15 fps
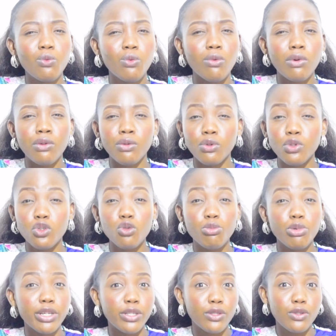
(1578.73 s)
or
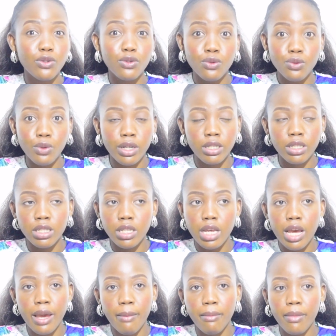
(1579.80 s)
2.2 at the
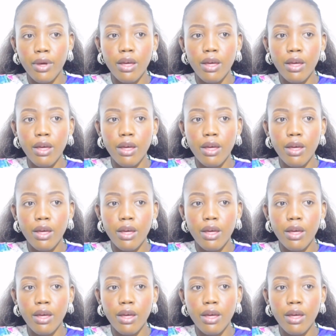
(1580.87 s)
time.